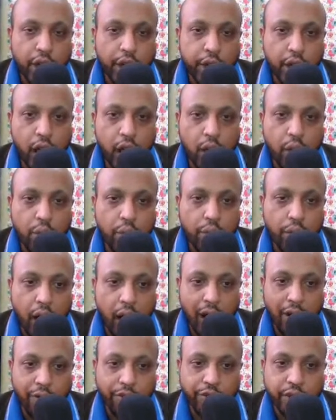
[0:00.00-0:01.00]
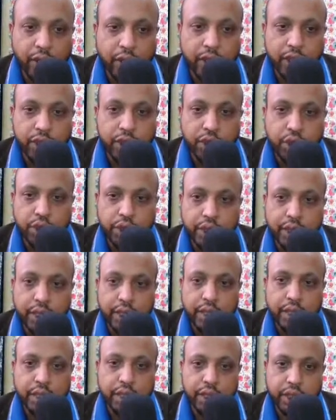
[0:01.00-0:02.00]
Now after this
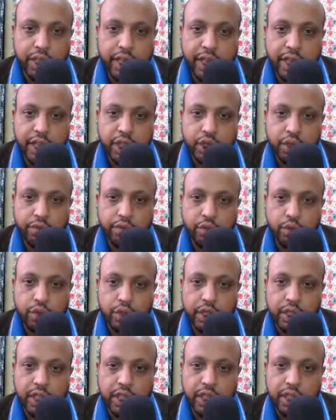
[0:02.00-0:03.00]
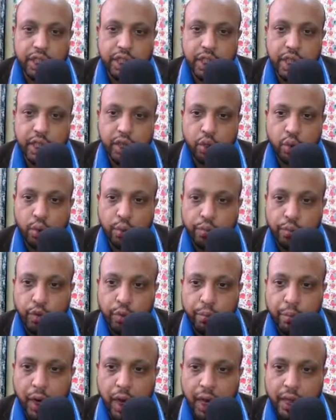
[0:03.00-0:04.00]
stage, if you see, there is a
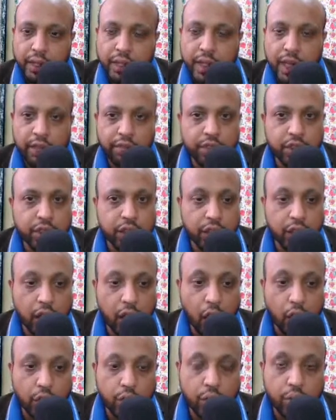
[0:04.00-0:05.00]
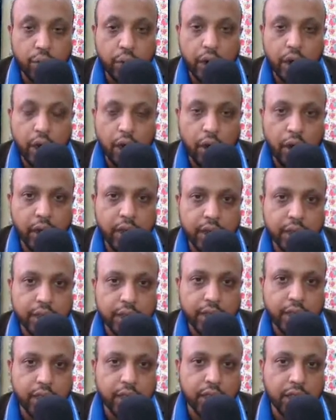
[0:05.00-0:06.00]
trophoblast, and we see now you
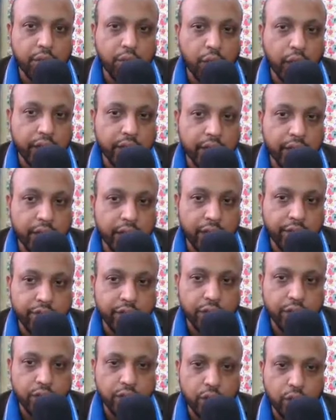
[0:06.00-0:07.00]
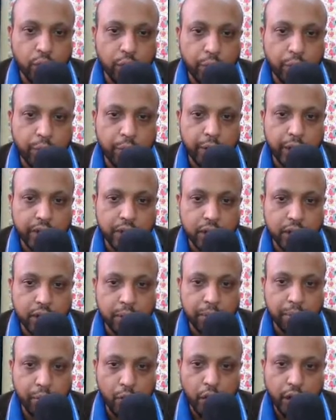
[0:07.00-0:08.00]
understand that why that definition of trophoblast is
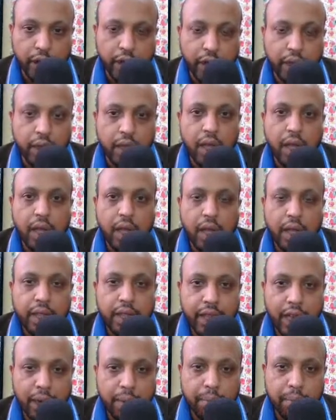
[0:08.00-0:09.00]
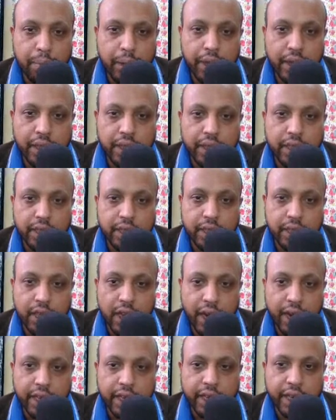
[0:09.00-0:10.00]
important. They are making this
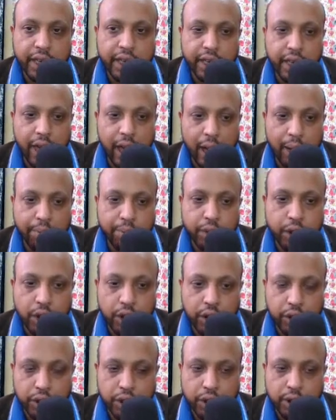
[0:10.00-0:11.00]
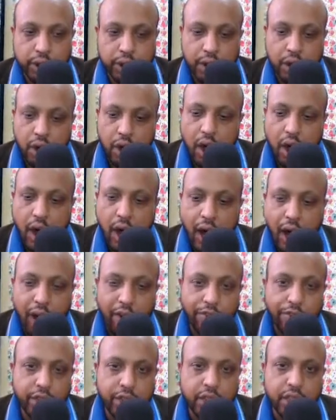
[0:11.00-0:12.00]
tight and gap junctions.
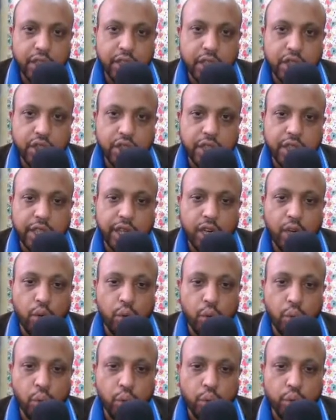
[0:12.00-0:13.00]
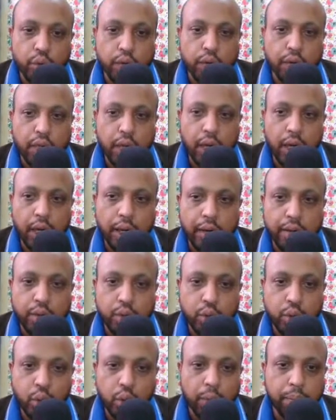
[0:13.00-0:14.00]
After this, they lose the
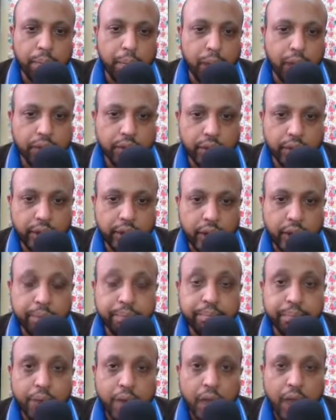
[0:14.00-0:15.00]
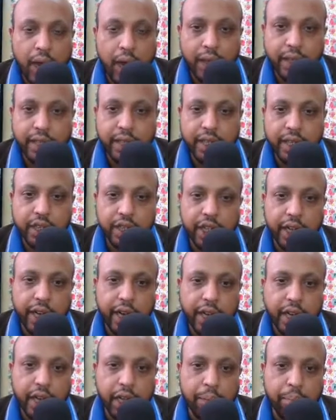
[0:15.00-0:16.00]
gonoplacida, and then they
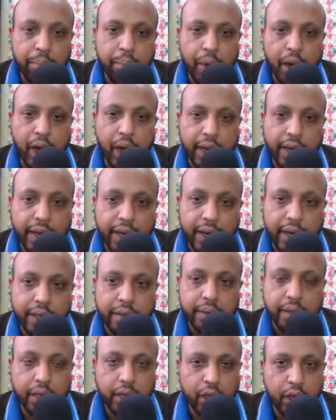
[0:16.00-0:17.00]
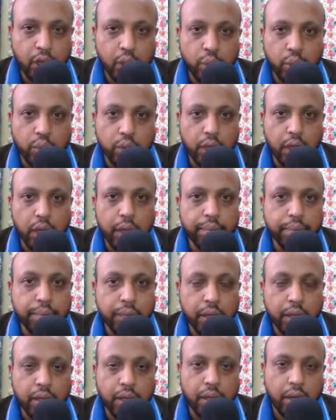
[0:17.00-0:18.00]
get implanted into
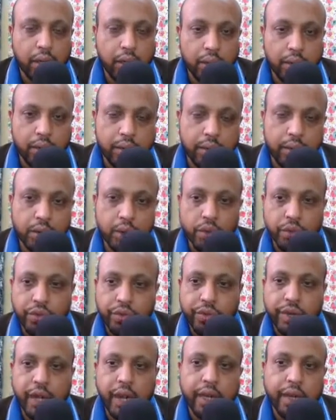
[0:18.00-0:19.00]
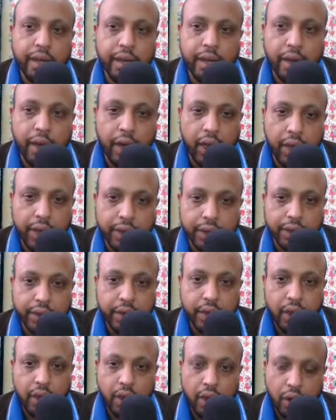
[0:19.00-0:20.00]
the uterine line
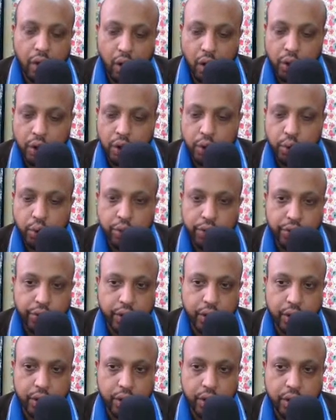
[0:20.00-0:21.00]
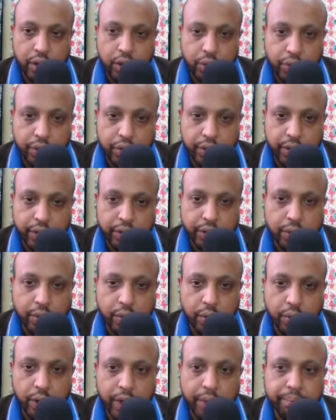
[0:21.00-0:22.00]
or the uterus.
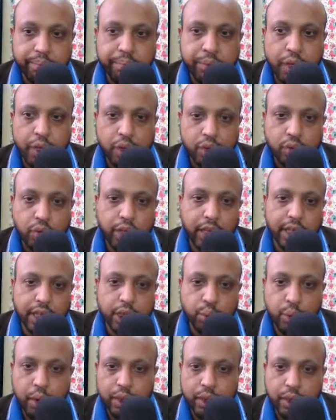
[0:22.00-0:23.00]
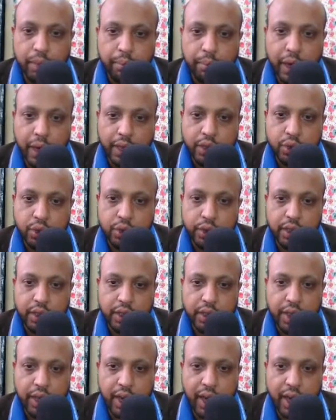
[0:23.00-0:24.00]
Okay, so that's what the
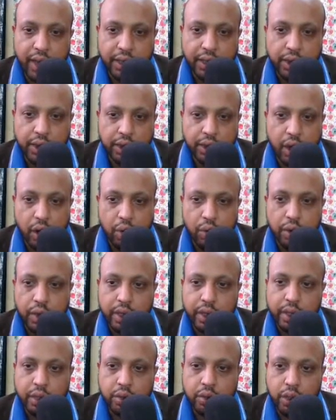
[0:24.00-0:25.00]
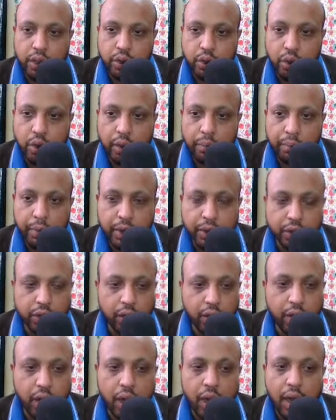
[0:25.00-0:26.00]
blastocyst then hatches out into the
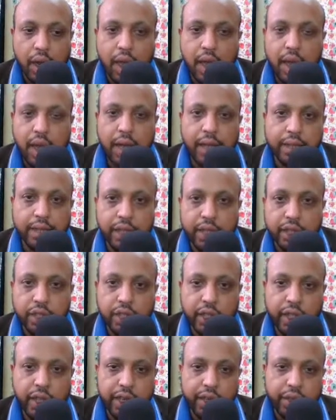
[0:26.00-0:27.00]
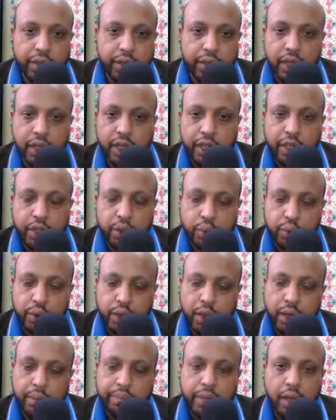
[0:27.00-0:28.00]
gonoplacida, and then they enter into
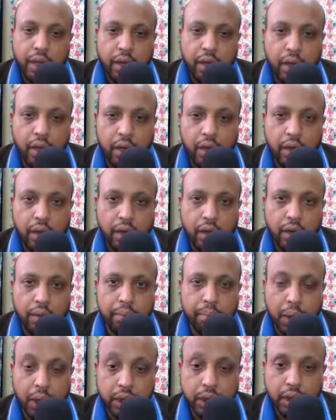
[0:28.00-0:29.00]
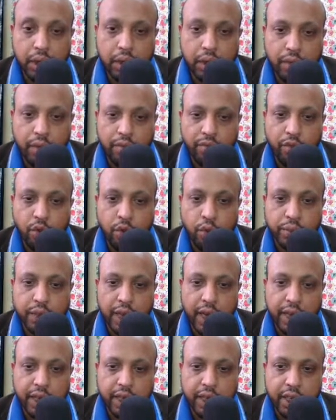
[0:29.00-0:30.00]
the mother wombs,
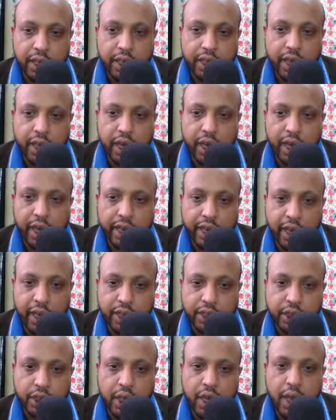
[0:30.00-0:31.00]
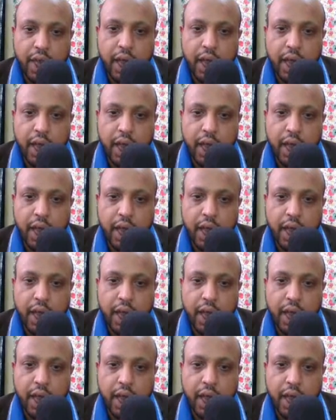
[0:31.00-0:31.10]
and then they are attached.